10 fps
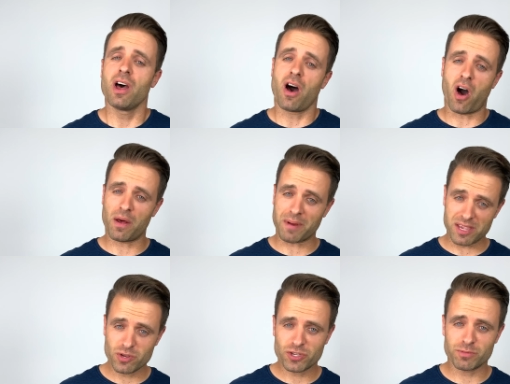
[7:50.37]
on my
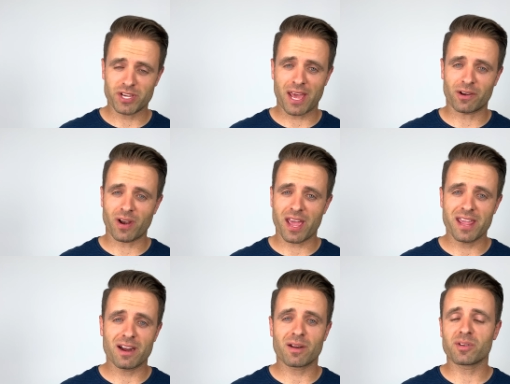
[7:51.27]
YouTube channel right
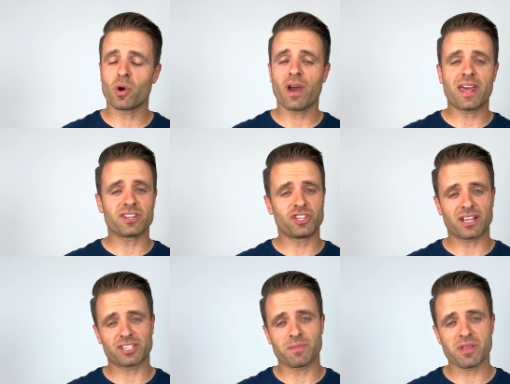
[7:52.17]
here. Go ahead and check
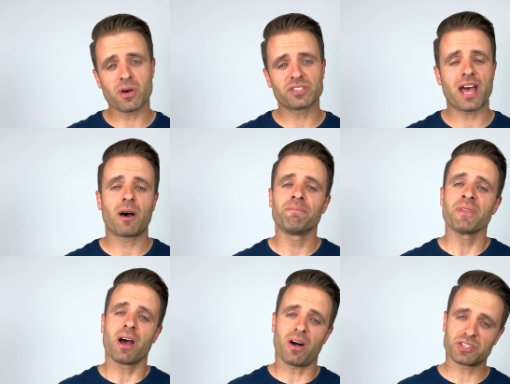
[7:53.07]
some of those out.
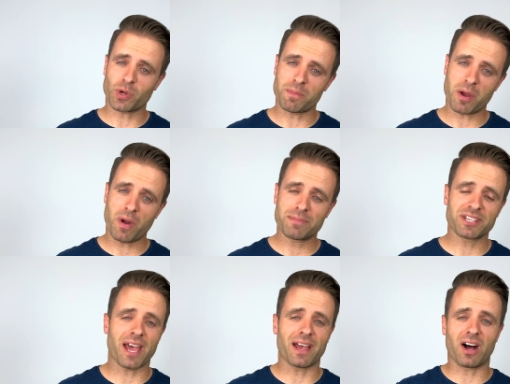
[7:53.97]
Also on my
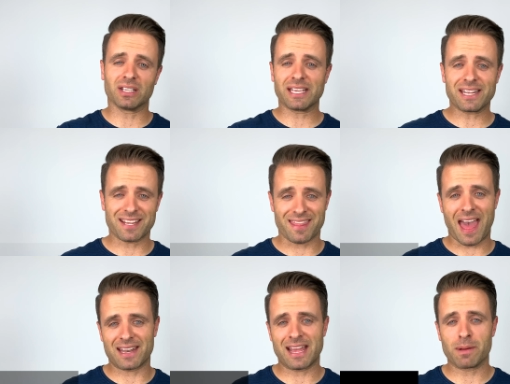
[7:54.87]
website, I'll link to
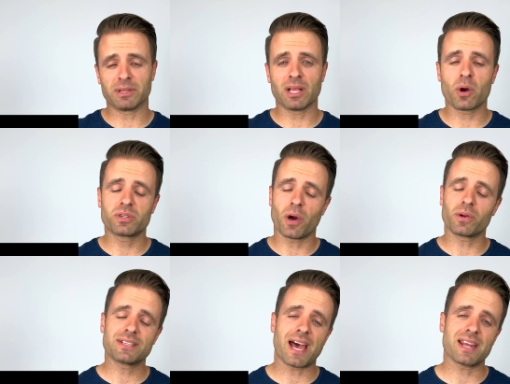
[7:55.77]
that down below,
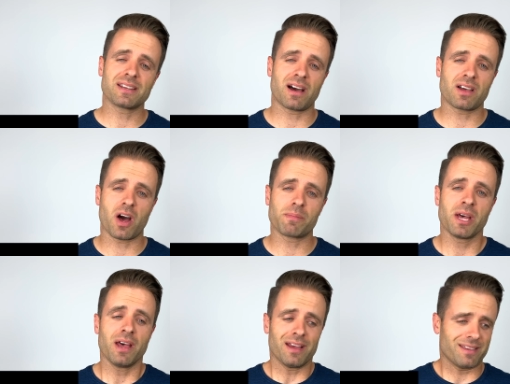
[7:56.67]
toneandtighten.com
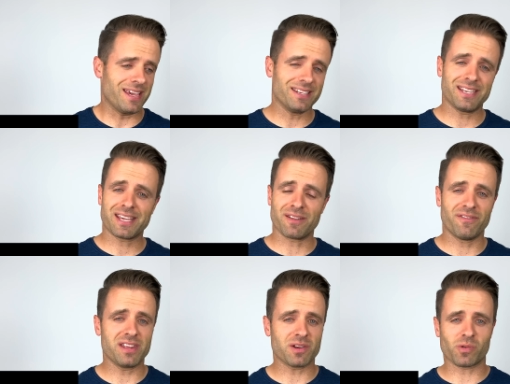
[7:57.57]
easy,
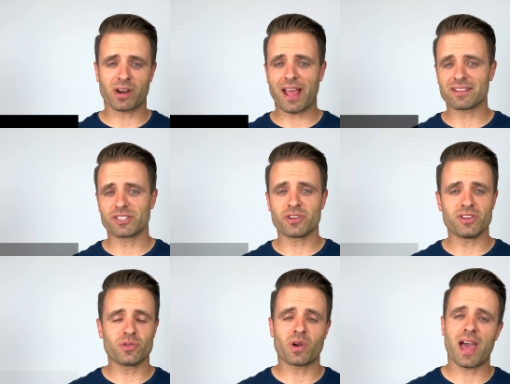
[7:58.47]
convenient workouts you can
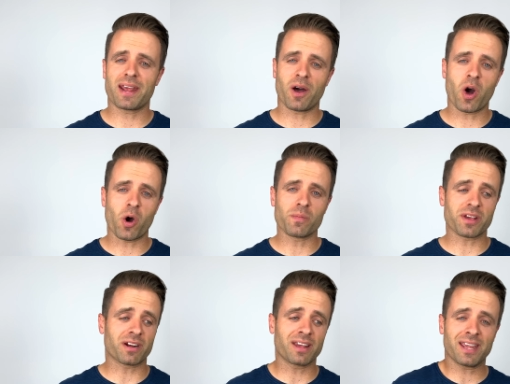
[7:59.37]
do right at home that
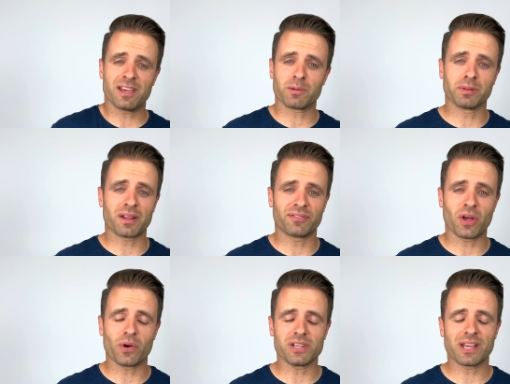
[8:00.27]
are going to get your blood
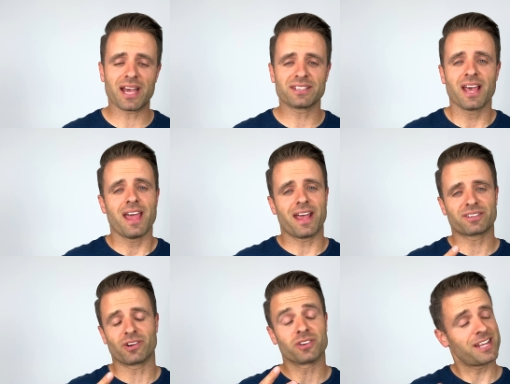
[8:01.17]
flowing. You guys,
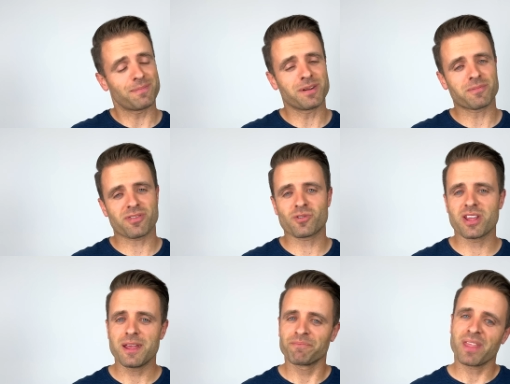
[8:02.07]
or tip number
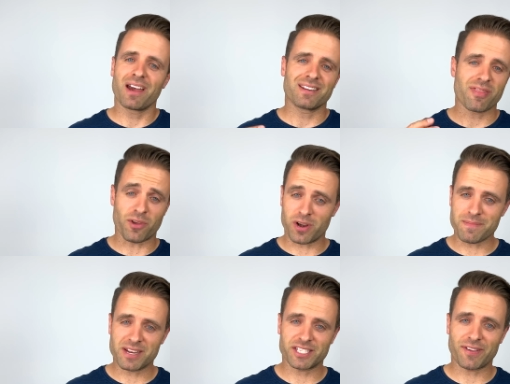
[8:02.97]
three, 30 minutes of